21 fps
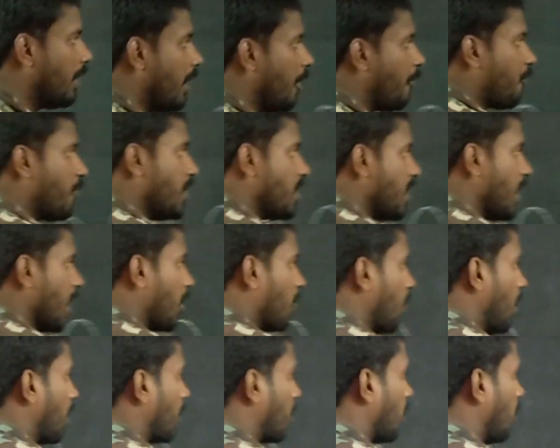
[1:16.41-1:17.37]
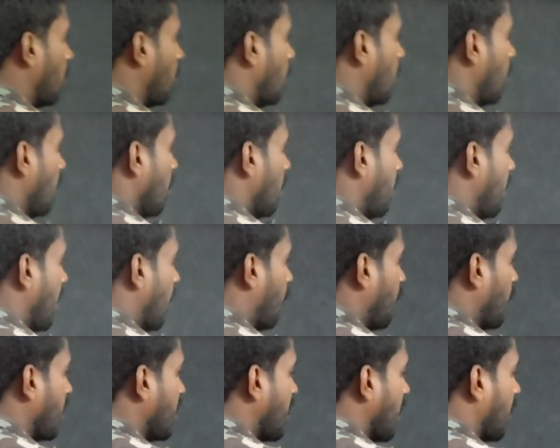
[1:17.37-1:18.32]
F is equal to
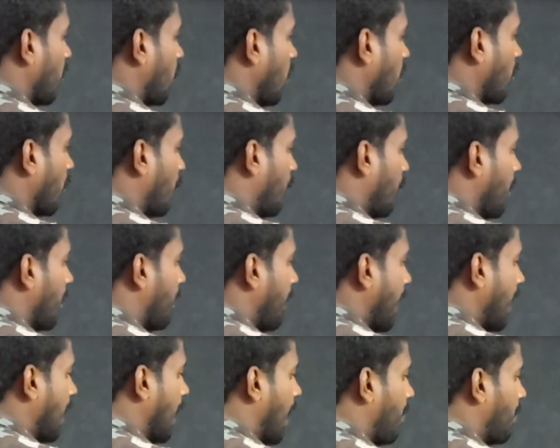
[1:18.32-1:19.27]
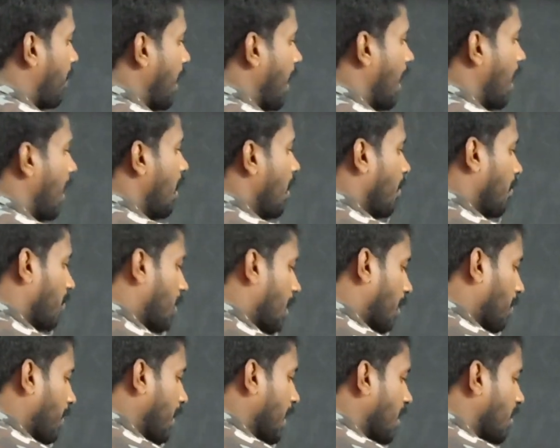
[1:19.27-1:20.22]
V by lambda.
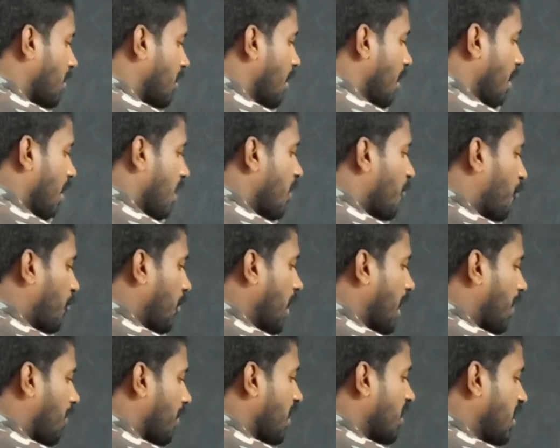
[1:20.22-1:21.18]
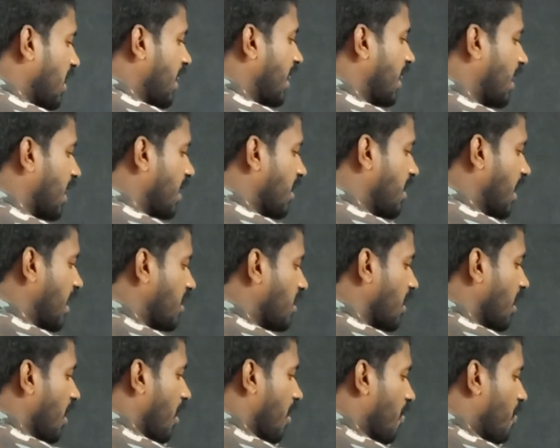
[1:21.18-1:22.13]
That means if frequency
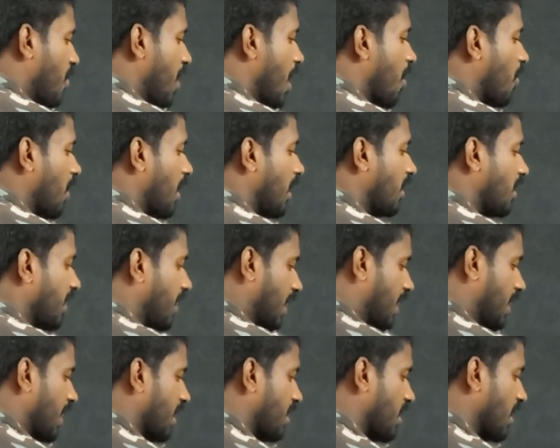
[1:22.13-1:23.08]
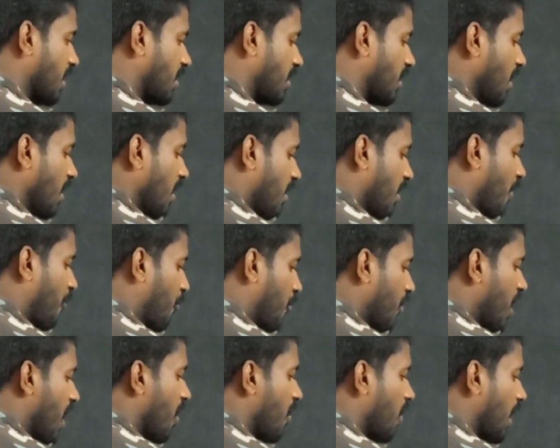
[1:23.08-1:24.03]
increases, wavelength decreases. If
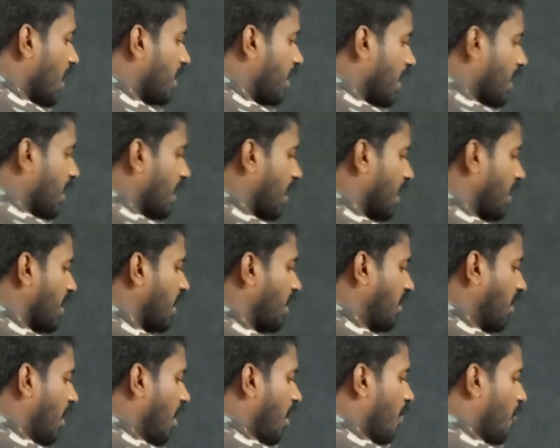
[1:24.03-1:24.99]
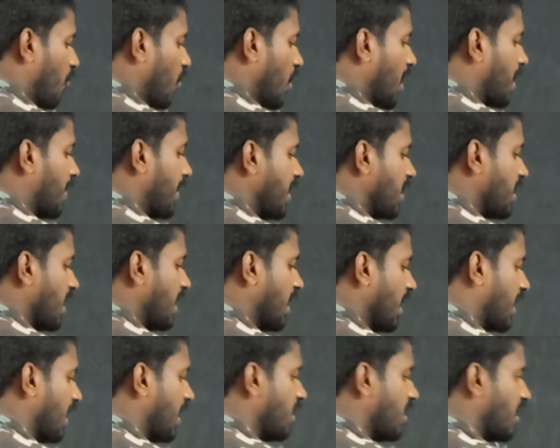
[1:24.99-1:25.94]
wavelength increases, frequency
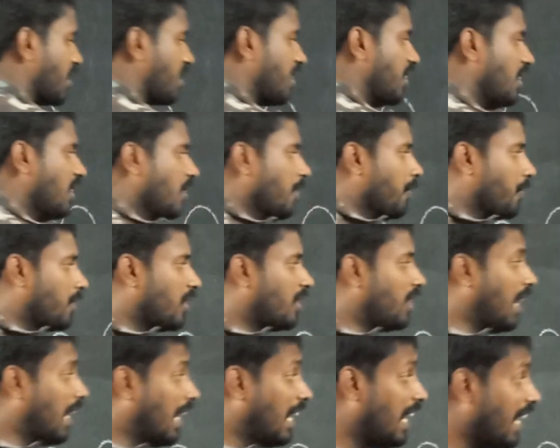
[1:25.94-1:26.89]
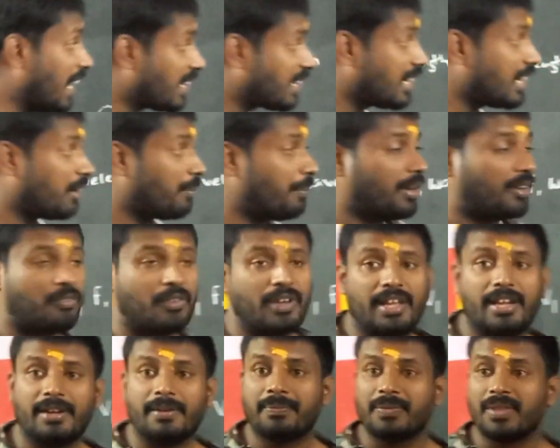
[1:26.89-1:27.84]
decreases. The relation
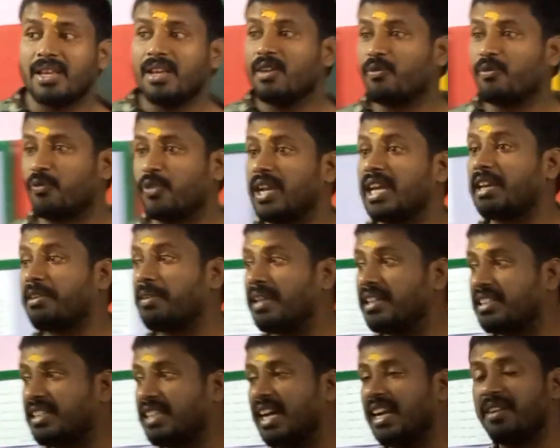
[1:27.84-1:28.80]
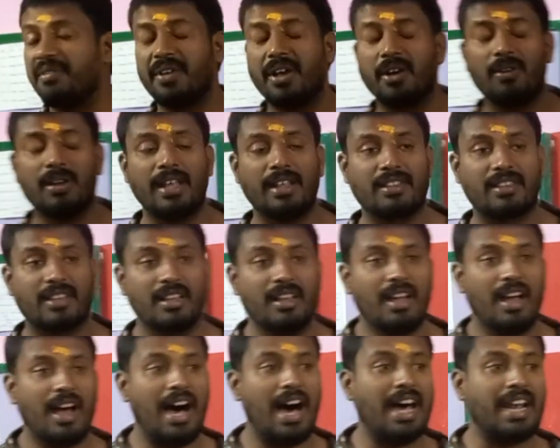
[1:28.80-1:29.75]
between frequency and wavelength
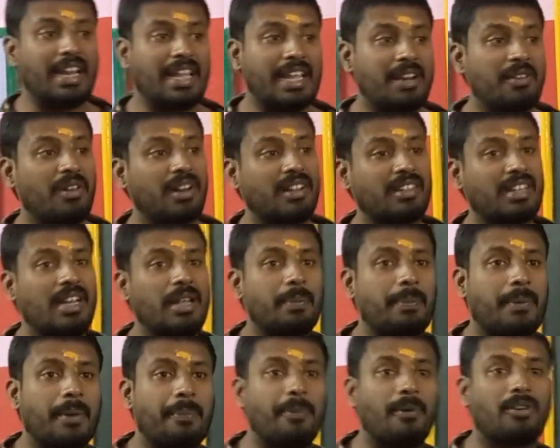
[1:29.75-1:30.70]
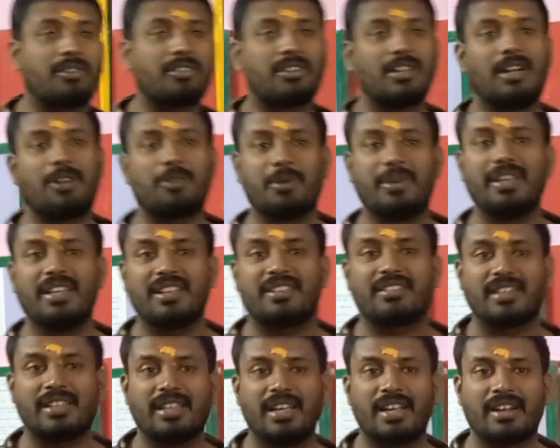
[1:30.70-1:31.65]
are inversely proportional to
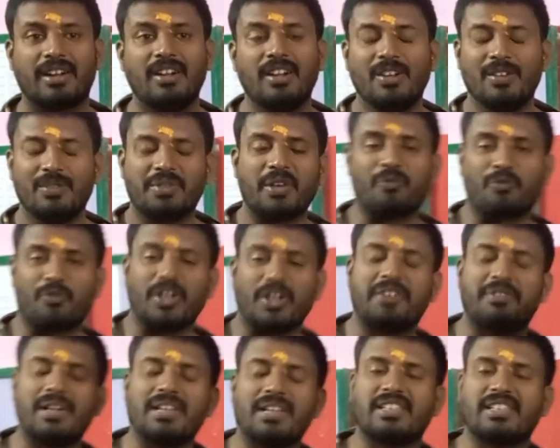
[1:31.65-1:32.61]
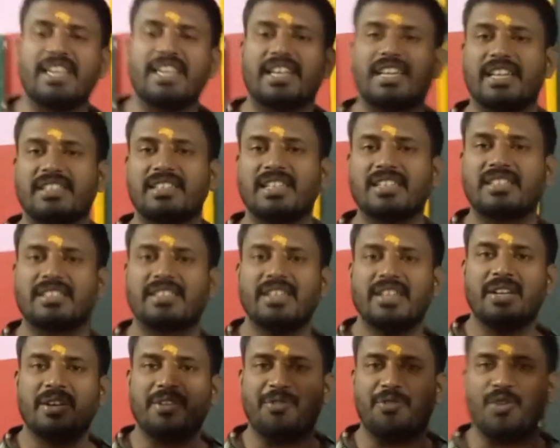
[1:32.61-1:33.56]
each other. If frequency increases,
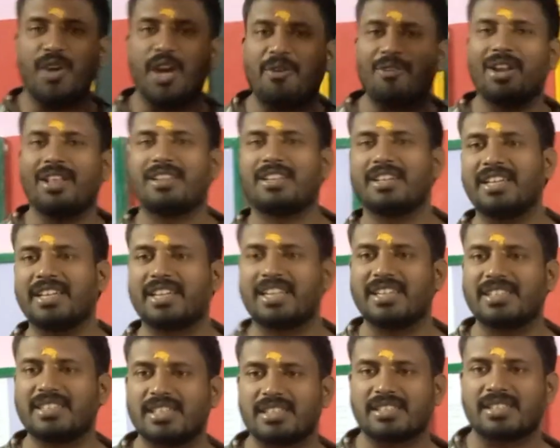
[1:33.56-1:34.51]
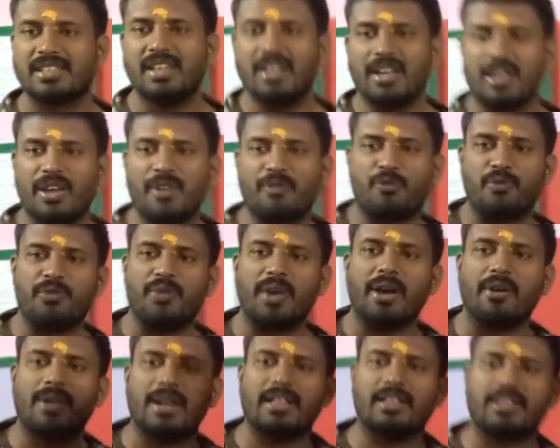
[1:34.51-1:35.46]
wavelength decreases. If
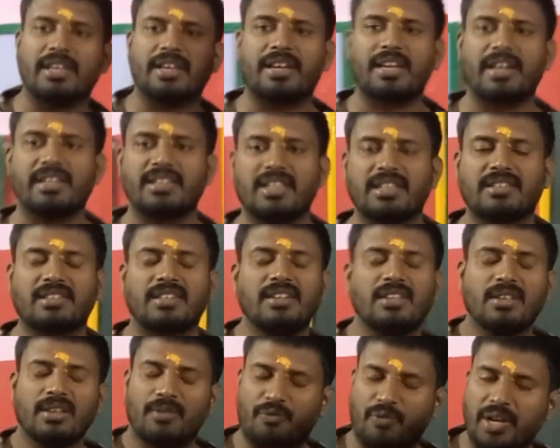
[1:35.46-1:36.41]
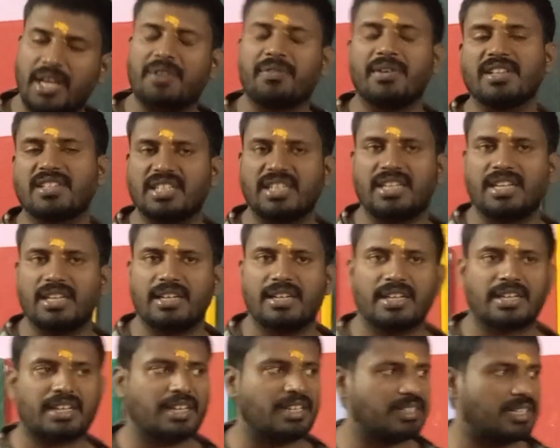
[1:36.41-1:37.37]
wavelength increases, frequency
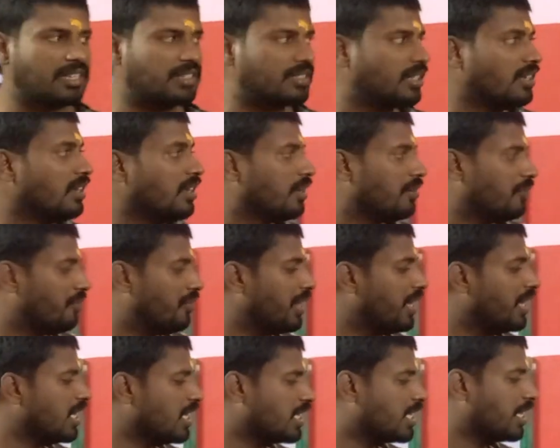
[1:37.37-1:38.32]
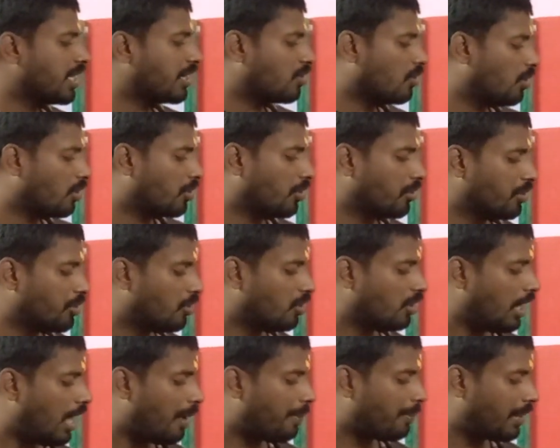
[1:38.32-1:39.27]
decreases. V is equal to mu
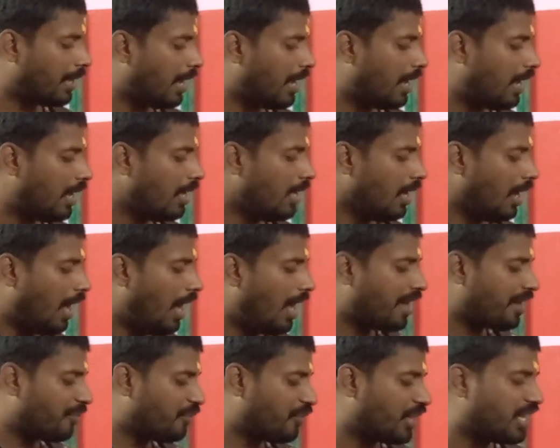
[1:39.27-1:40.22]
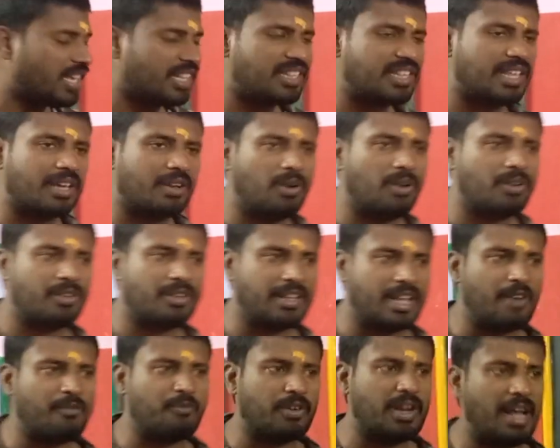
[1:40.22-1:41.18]
lambda or V is equal to
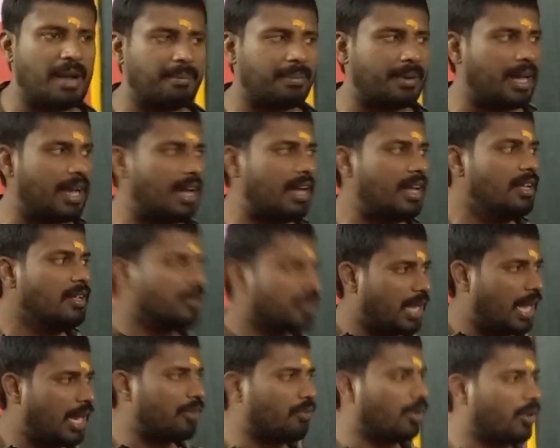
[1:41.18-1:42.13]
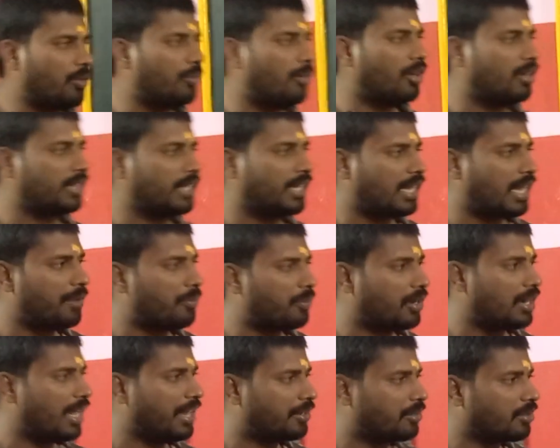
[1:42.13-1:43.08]
F lambda. And one more thing I
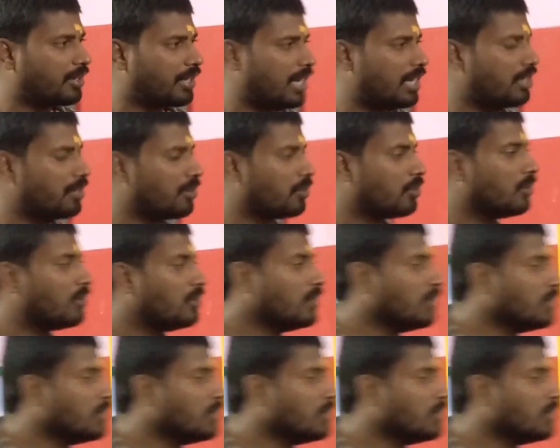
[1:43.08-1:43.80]
would like to tell you.